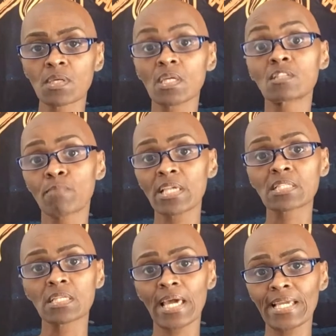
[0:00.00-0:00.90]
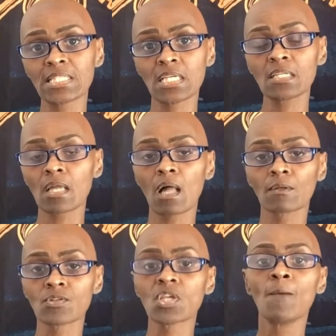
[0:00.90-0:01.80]
me is basically
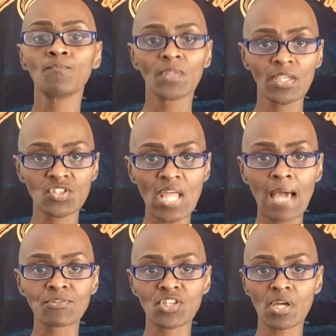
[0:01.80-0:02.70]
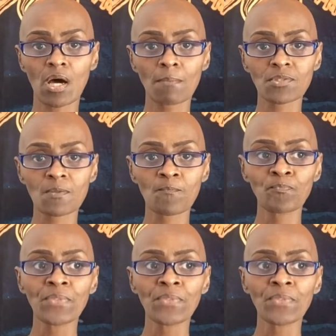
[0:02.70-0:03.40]
$18 each time she comes.